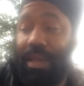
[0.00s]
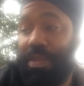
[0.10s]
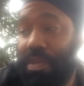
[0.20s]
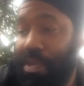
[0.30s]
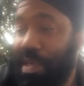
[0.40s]

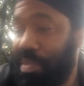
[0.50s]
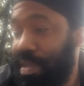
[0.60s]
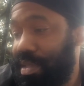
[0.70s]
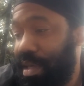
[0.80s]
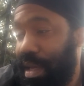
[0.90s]
through
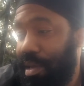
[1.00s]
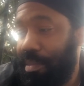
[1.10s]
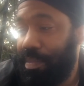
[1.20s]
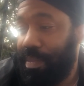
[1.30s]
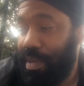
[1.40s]
Christmas.
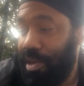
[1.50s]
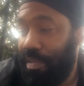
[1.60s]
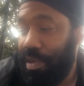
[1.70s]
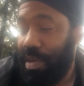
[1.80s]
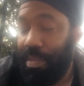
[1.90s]

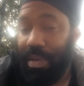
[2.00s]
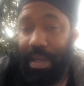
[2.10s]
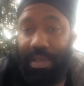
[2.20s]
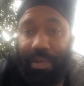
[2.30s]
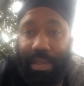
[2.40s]
Hopefully no more
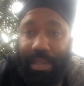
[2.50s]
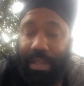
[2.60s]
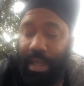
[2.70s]
injuries.